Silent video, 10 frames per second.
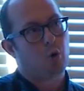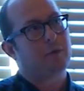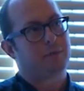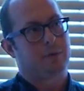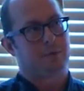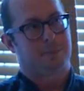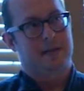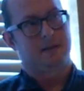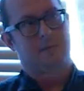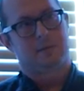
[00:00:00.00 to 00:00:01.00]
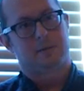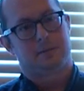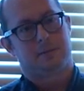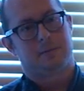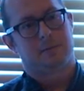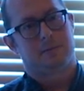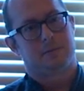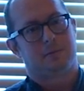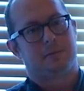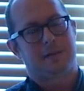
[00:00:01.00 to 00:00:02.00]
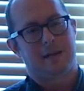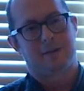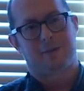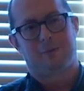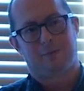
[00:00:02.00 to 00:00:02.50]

all of those bits, they then